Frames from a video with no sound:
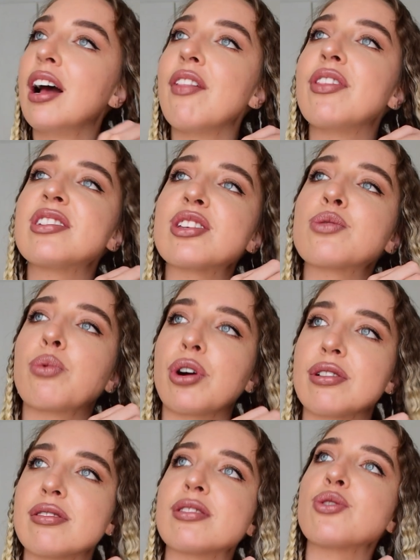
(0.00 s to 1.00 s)
this is
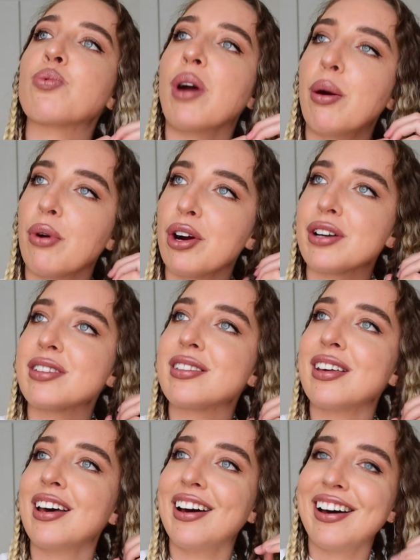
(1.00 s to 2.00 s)
worse, this is way worse.
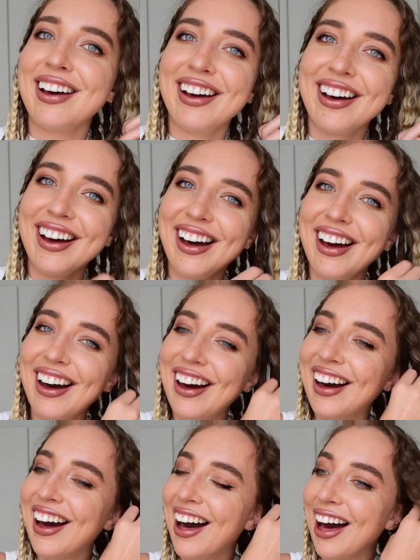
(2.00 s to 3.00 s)

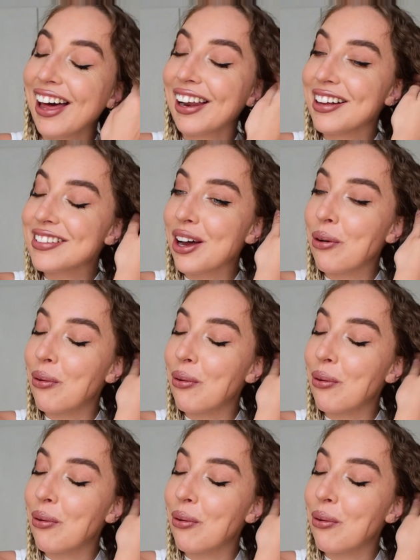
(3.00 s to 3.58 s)
So I was like,